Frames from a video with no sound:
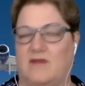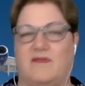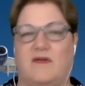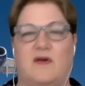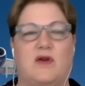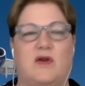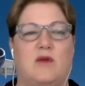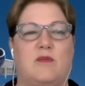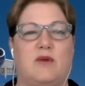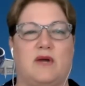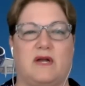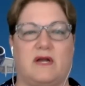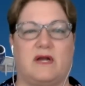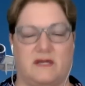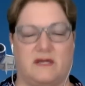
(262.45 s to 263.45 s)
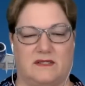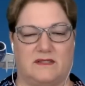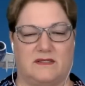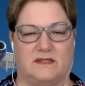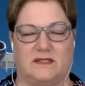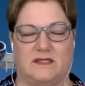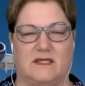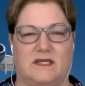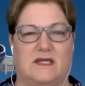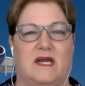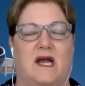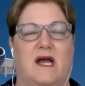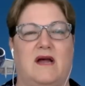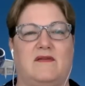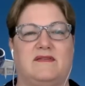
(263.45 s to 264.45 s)
photo book
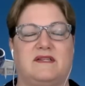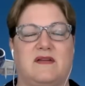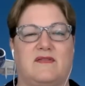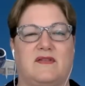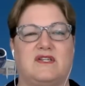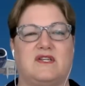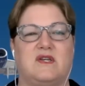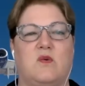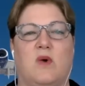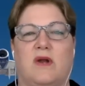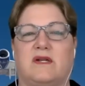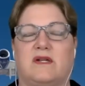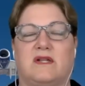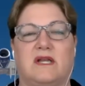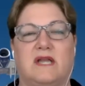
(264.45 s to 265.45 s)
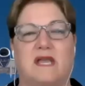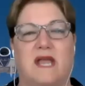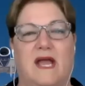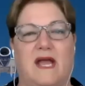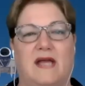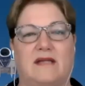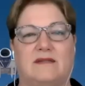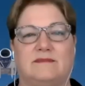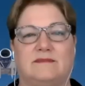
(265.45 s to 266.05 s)
of stuff that she wanted to look at